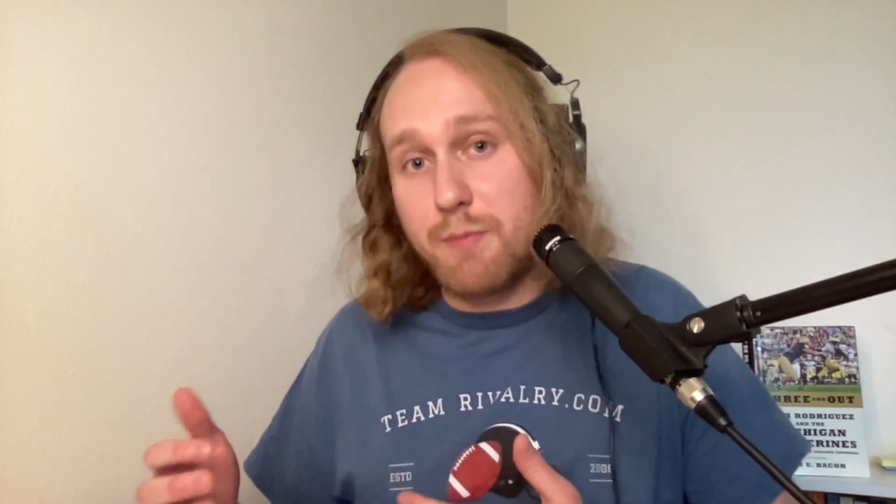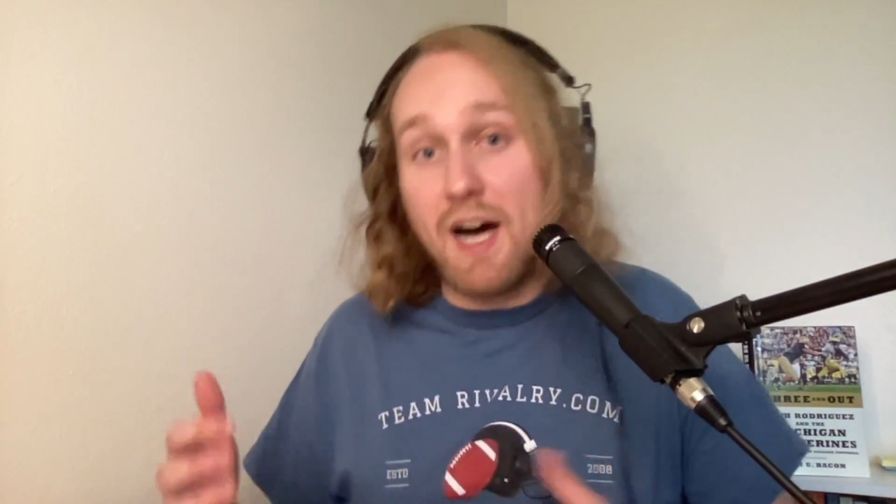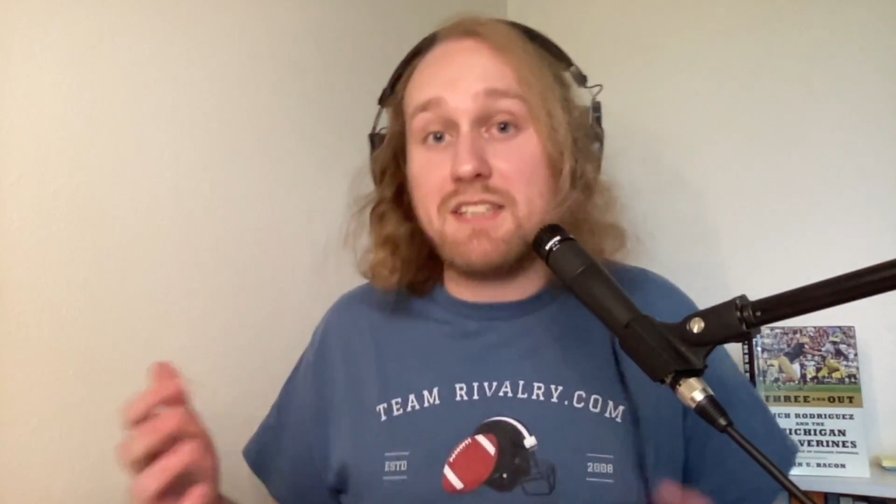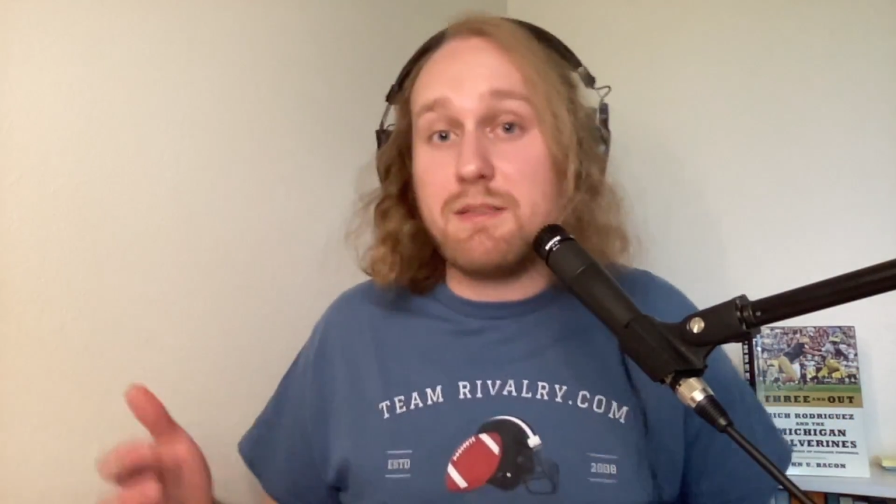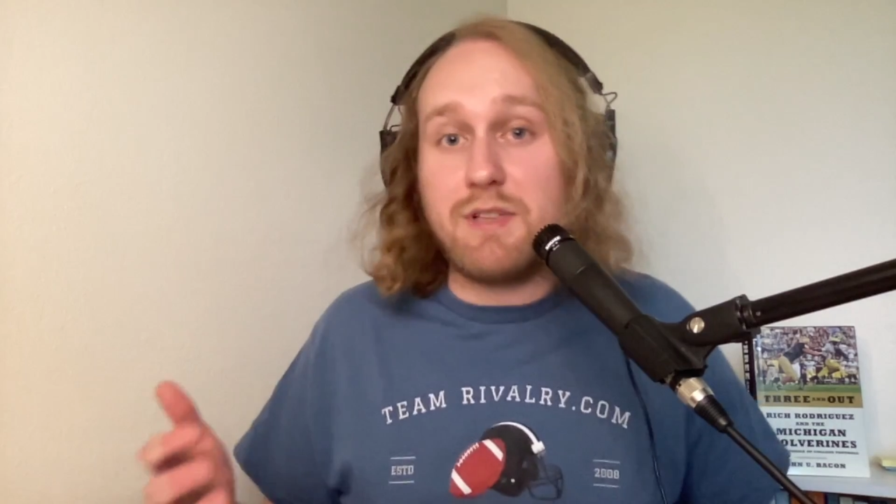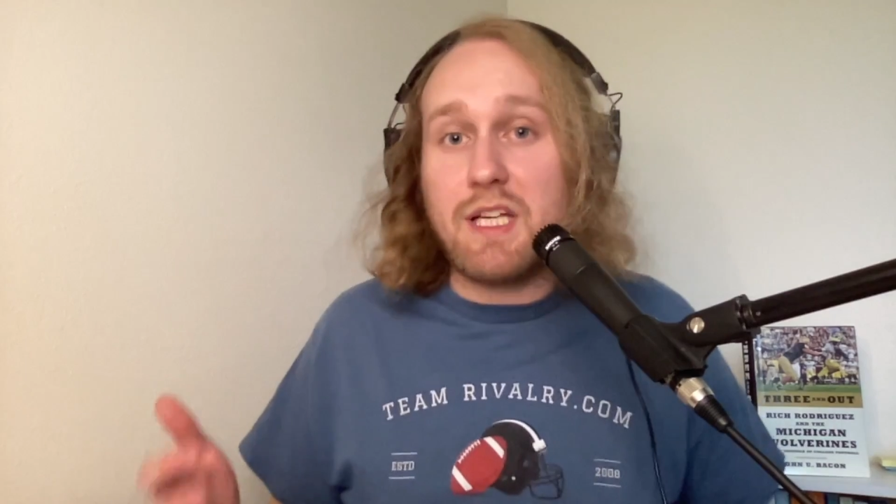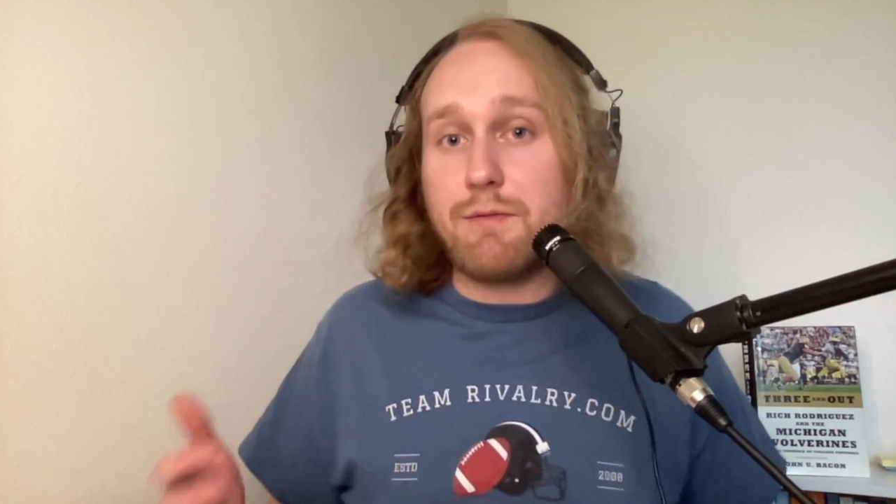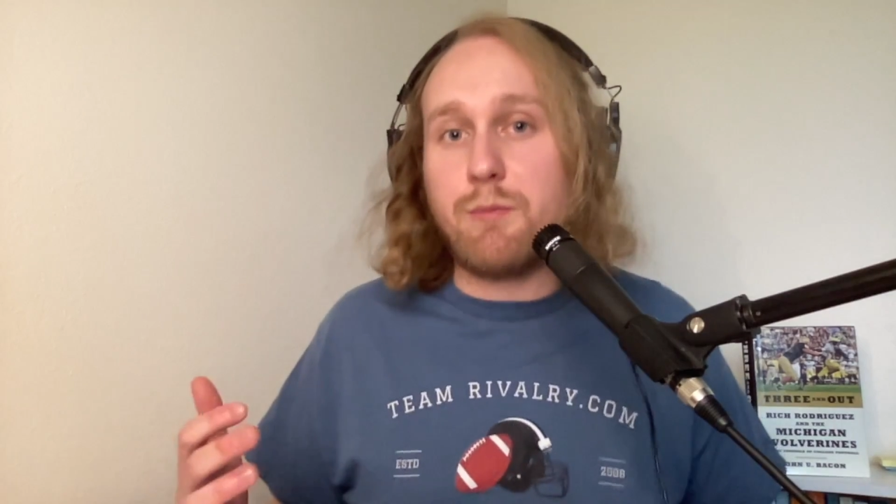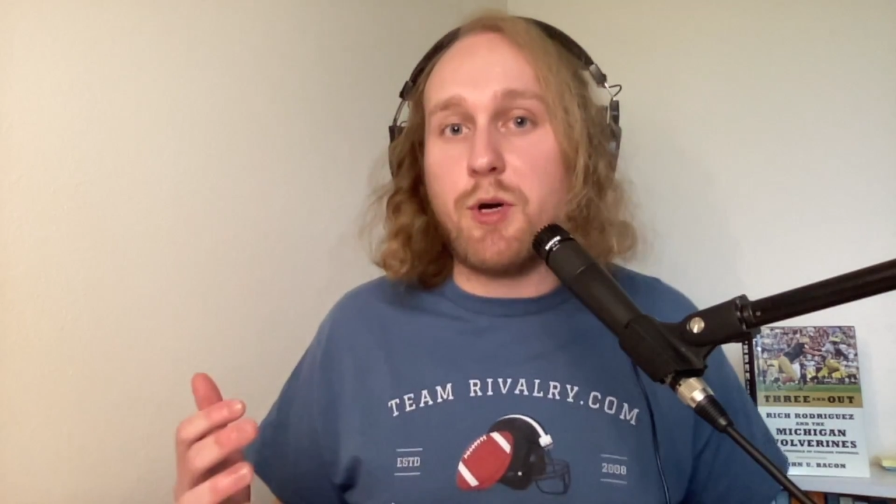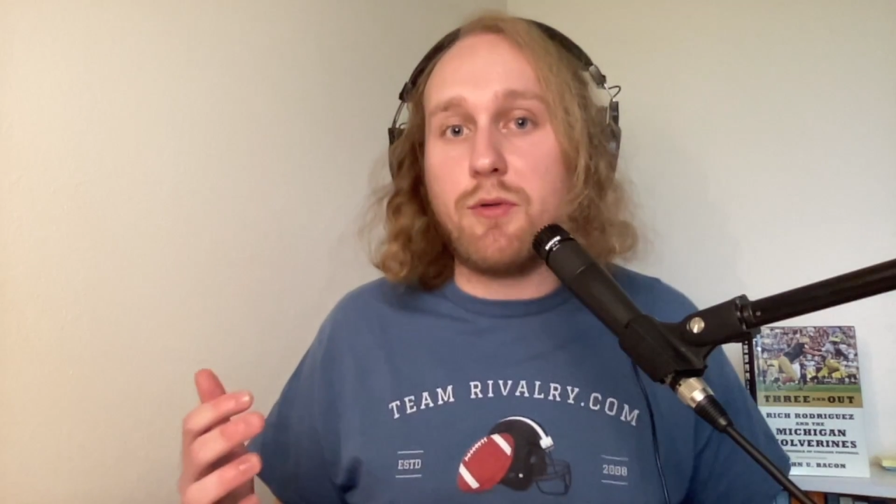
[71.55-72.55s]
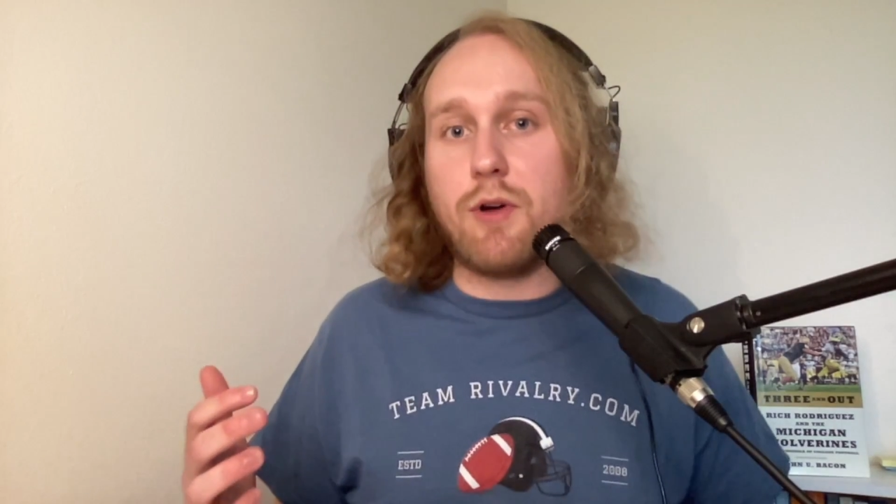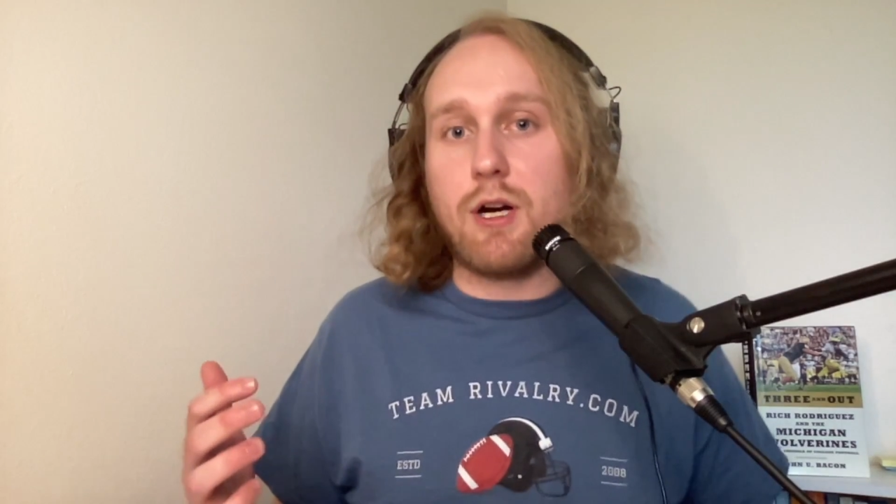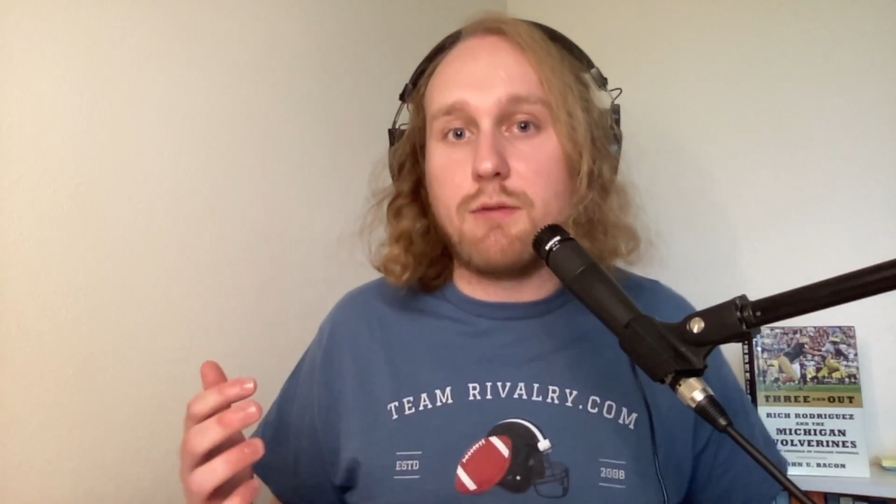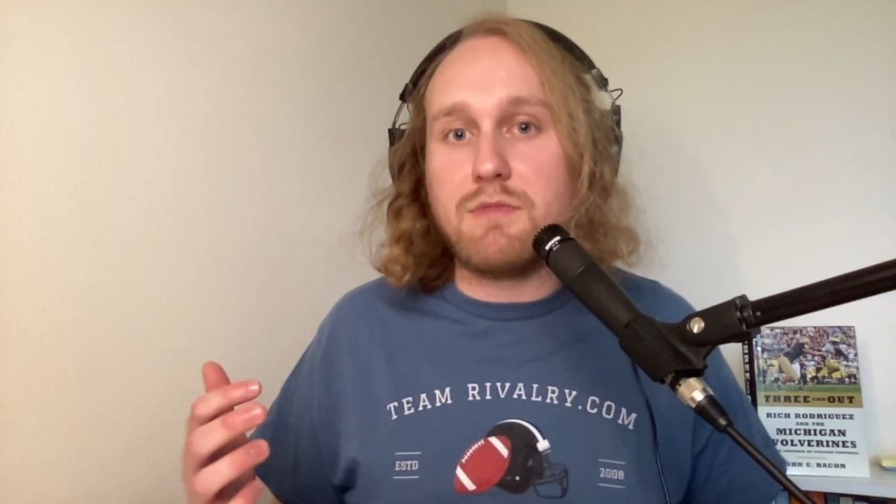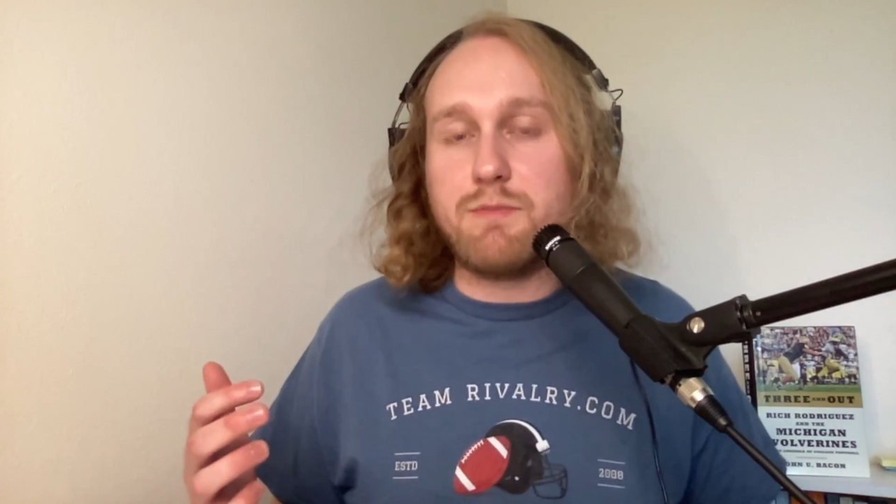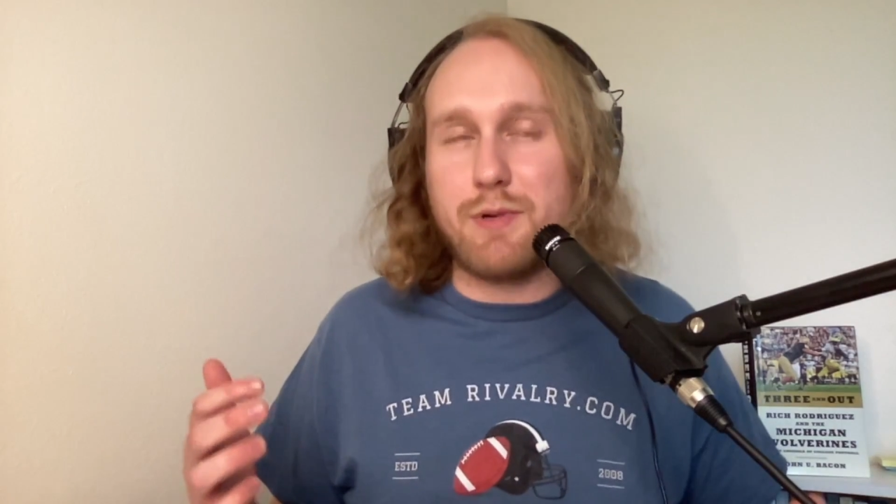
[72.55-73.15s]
Possibly even both arms,